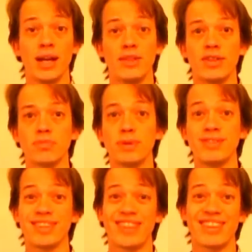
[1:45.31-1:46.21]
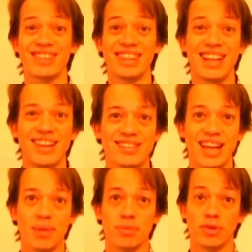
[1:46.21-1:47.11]
This means that there's less
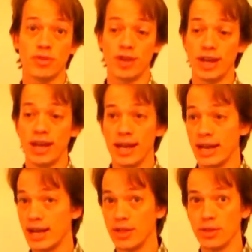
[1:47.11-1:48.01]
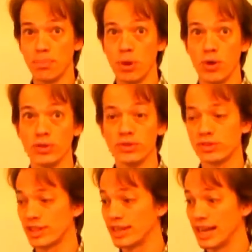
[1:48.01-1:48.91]
atmosphere in the
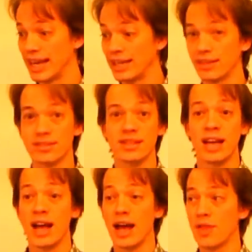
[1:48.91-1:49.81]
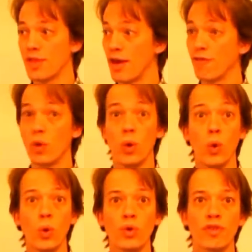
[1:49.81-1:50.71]
ponds and lakes, and therefore
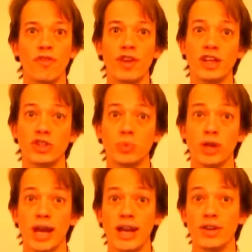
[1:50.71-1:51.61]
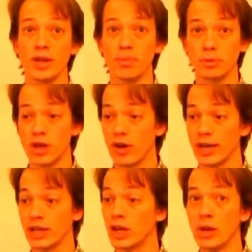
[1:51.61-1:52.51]
all the fish will end up
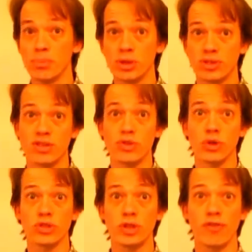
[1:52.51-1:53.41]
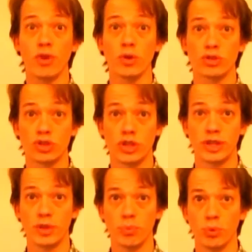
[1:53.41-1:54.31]
dying because there's not enough oxygen
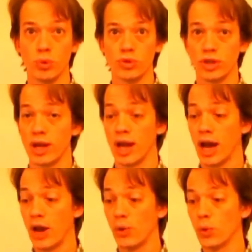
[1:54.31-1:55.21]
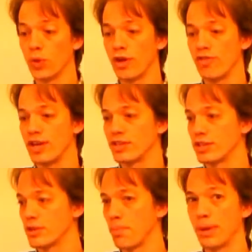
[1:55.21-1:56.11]
in the water, and all there
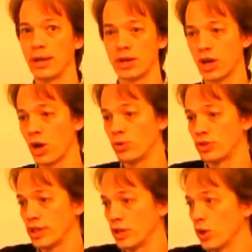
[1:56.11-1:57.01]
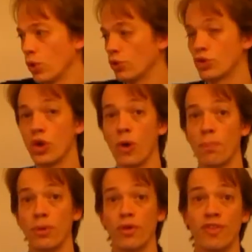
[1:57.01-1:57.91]
is a big coating on
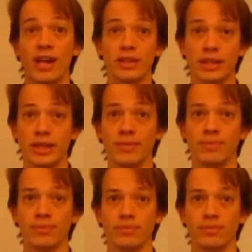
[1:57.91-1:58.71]
top of algae.